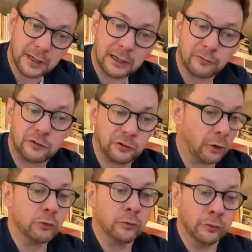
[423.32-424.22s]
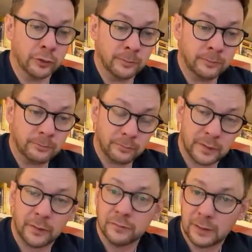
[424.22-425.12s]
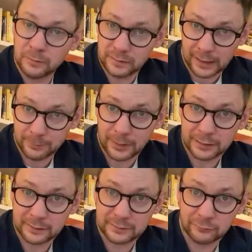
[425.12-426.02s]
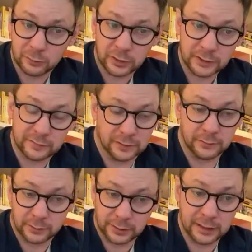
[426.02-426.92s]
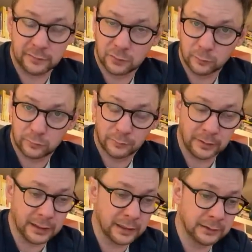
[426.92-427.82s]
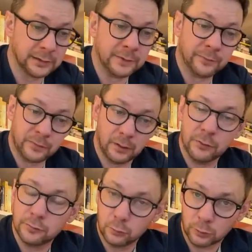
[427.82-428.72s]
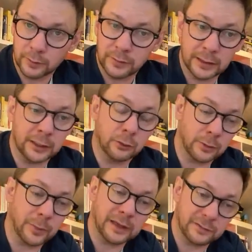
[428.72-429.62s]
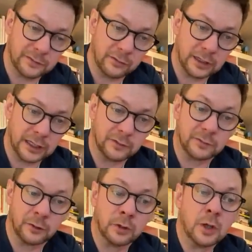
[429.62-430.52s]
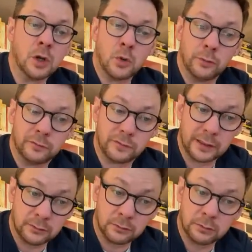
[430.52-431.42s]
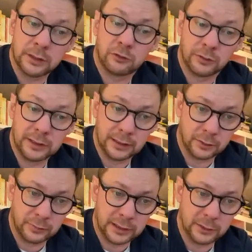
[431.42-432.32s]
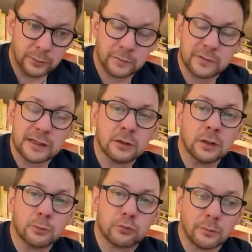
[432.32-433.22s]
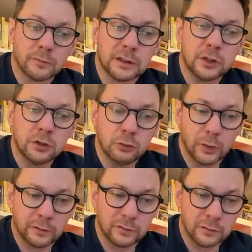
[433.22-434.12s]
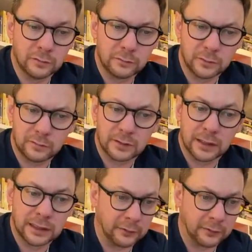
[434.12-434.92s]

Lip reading: I've shown them that there's empty ham packets everywhere. So, okay, it's come from there. And there's a woman there who appears to thingy. So we're still intriguing the reader. We're still prompting new questions. So it's like,